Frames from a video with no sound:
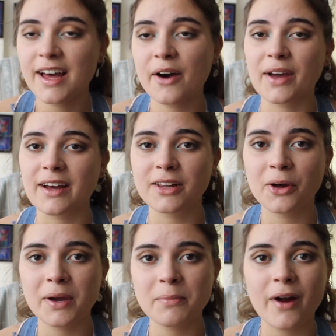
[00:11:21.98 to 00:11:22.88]
Okay,
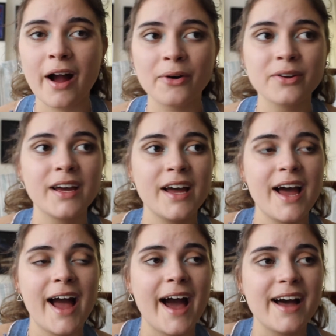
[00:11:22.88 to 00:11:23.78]
Chloe Brown
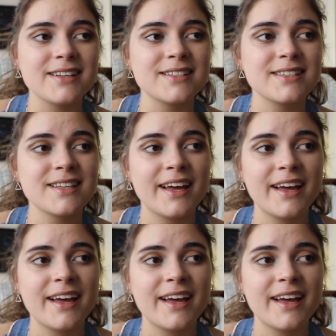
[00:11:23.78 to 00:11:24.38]
has